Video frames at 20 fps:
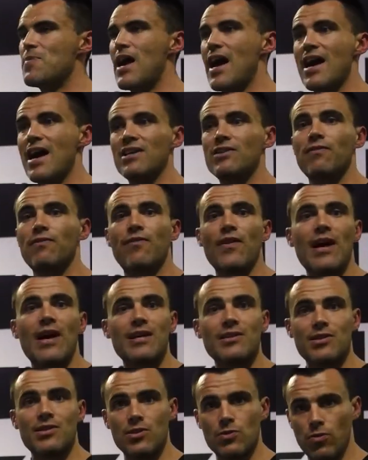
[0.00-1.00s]
as
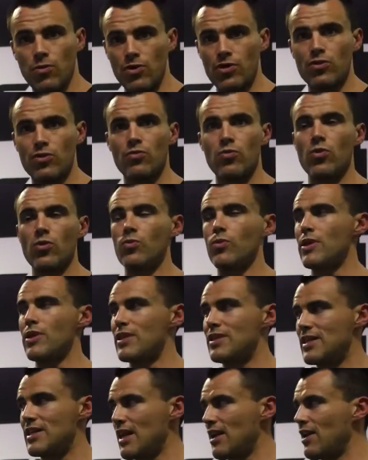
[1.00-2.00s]
fast as what you would with a
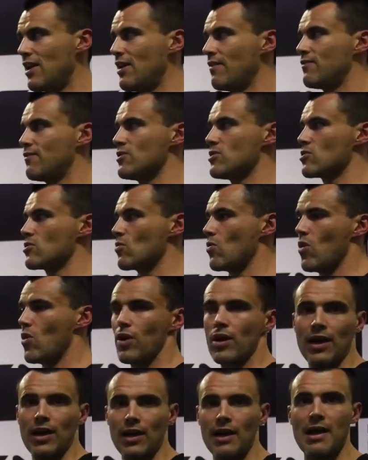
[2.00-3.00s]
deadlift, a
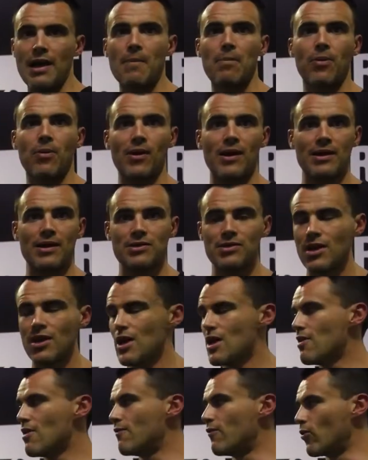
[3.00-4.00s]
squat, a leg press,
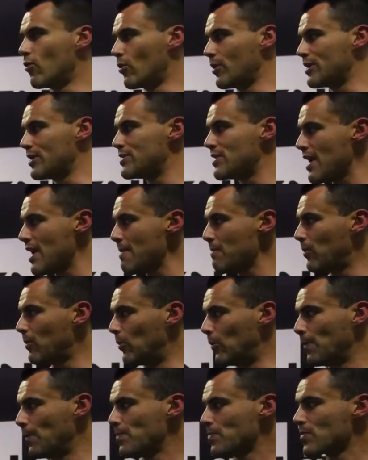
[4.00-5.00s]
for
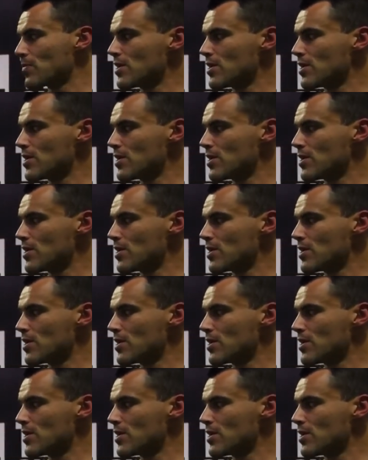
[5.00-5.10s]
example.